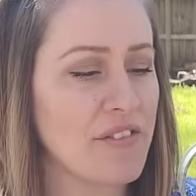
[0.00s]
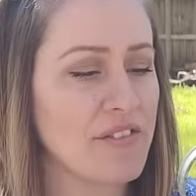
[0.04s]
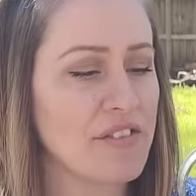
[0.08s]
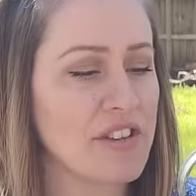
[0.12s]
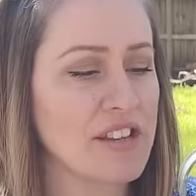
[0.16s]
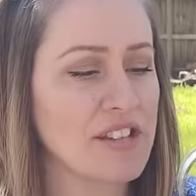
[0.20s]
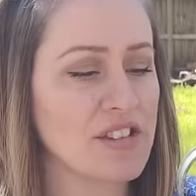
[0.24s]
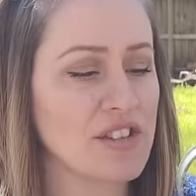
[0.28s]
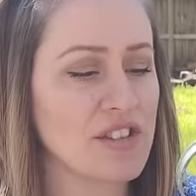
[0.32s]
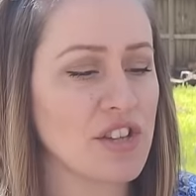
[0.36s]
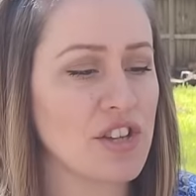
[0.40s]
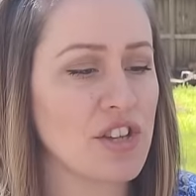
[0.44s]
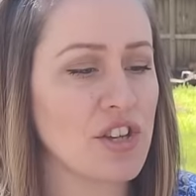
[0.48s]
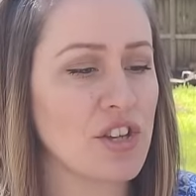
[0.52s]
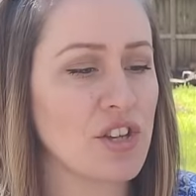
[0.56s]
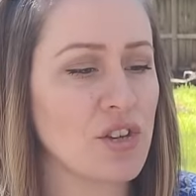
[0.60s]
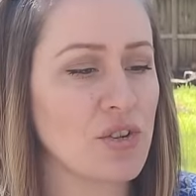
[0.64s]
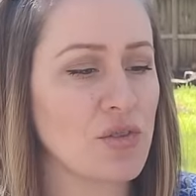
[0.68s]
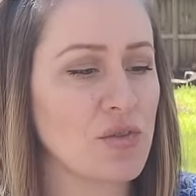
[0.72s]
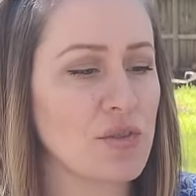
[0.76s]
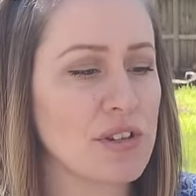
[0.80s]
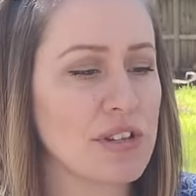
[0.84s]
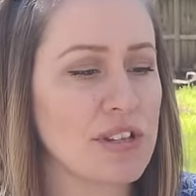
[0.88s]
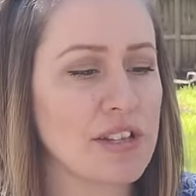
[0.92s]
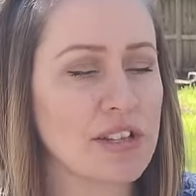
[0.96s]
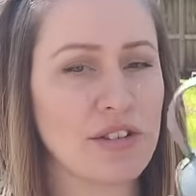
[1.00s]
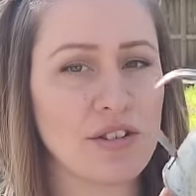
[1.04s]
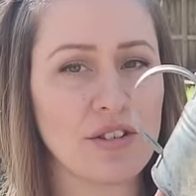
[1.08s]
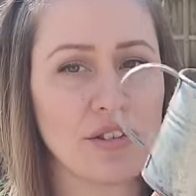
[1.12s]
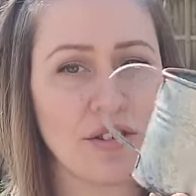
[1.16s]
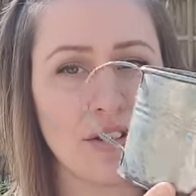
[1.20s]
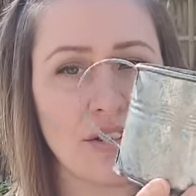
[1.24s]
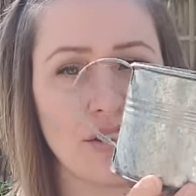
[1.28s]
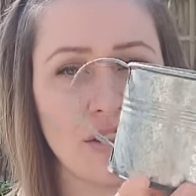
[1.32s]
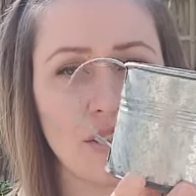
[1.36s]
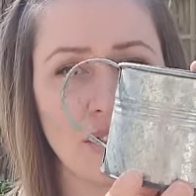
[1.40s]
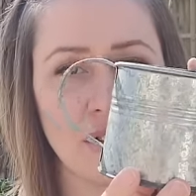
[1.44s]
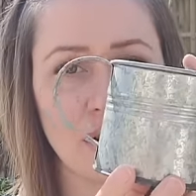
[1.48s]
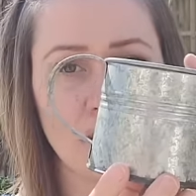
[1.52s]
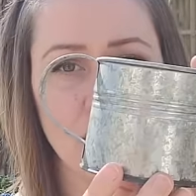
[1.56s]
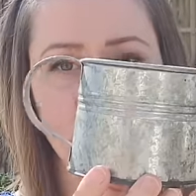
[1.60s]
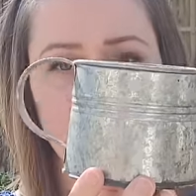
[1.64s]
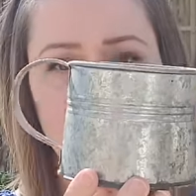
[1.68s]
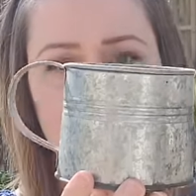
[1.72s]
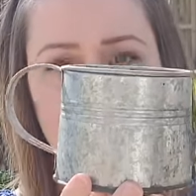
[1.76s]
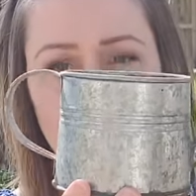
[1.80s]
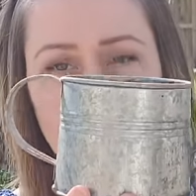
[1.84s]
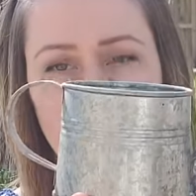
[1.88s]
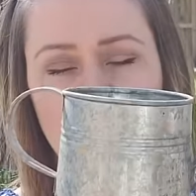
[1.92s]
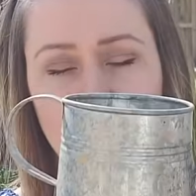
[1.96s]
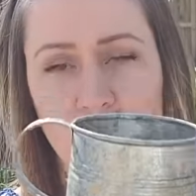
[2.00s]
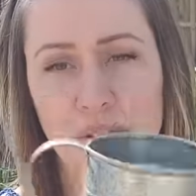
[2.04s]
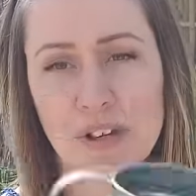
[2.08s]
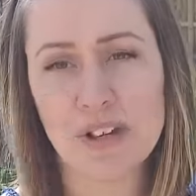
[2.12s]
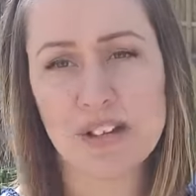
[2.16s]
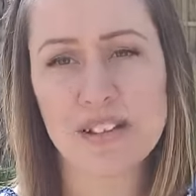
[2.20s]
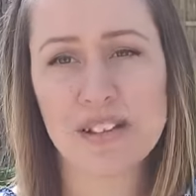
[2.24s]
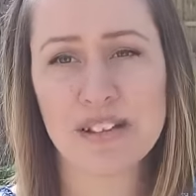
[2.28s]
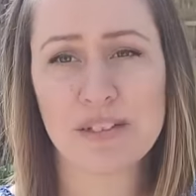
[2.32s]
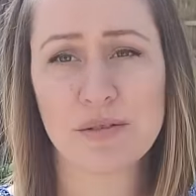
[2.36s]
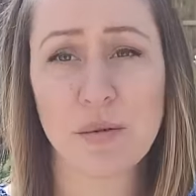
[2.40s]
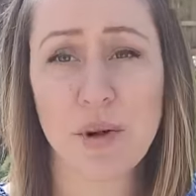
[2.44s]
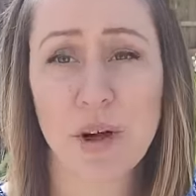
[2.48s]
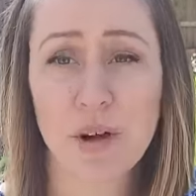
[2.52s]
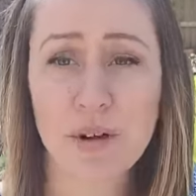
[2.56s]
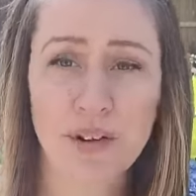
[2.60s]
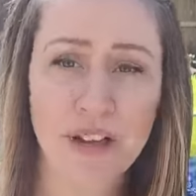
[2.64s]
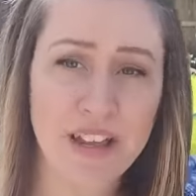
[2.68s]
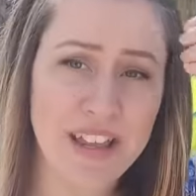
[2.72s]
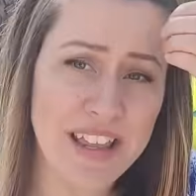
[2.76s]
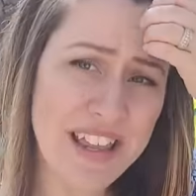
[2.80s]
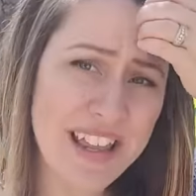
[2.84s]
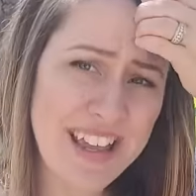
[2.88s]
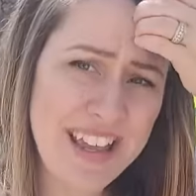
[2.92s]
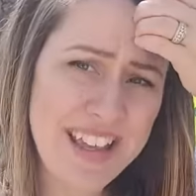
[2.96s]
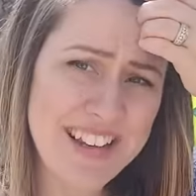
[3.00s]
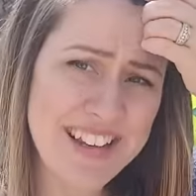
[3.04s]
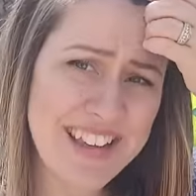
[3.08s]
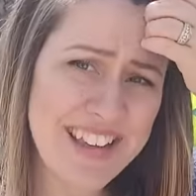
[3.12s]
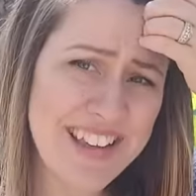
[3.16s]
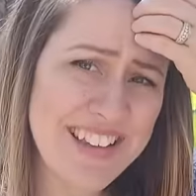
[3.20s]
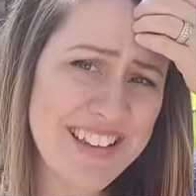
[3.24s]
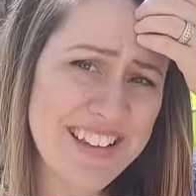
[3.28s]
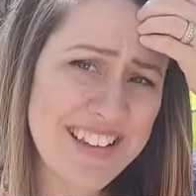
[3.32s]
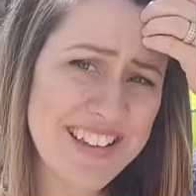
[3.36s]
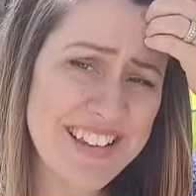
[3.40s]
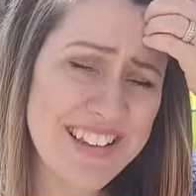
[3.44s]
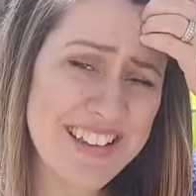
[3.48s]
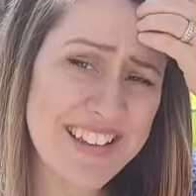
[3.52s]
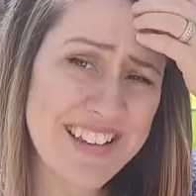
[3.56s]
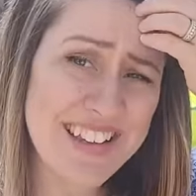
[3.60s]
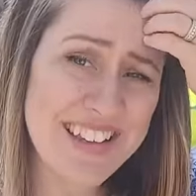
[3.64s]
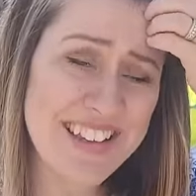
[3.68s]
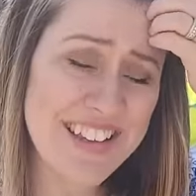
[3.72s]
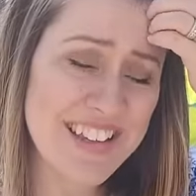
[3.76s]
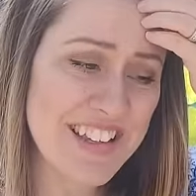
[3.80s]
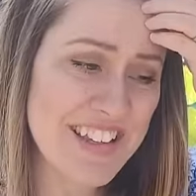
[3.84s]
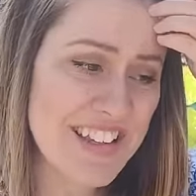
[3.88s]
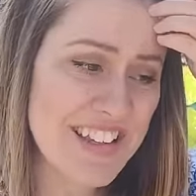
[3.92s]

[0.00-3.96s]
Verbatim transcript: this cute little, what is this watering can? Ay, ay, ay.